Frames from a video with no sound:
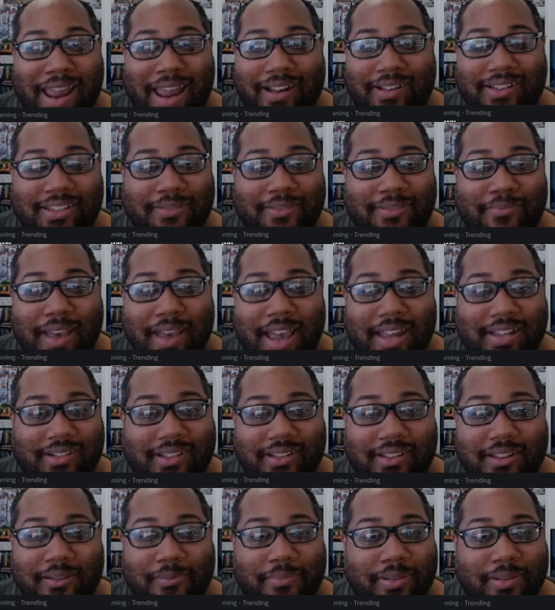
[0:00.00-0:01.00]
just
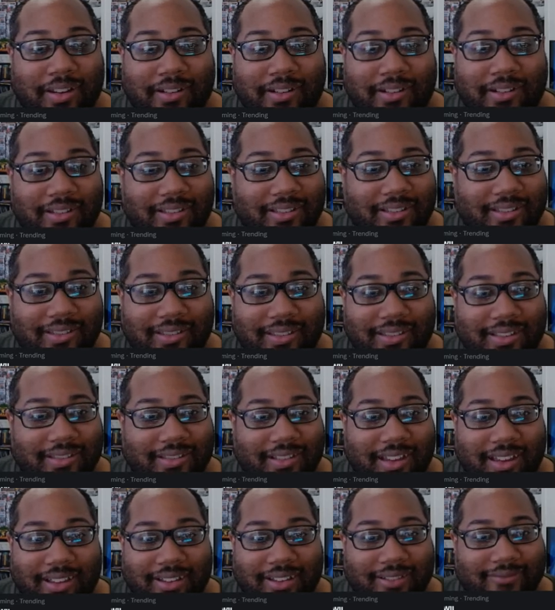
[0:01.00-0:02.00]
magically appears. It's
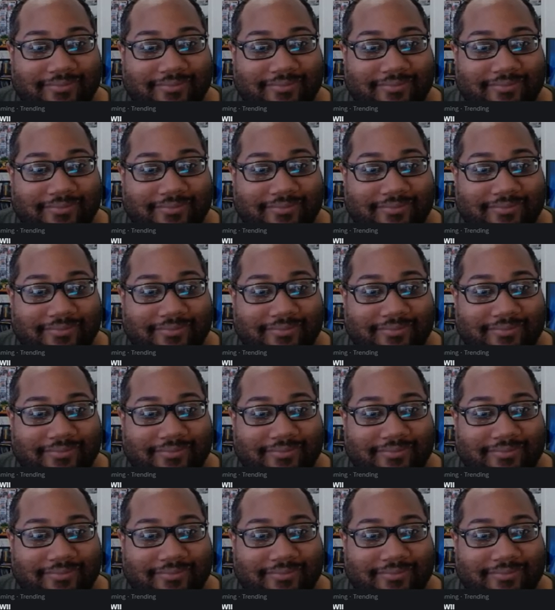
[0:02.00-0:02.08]
like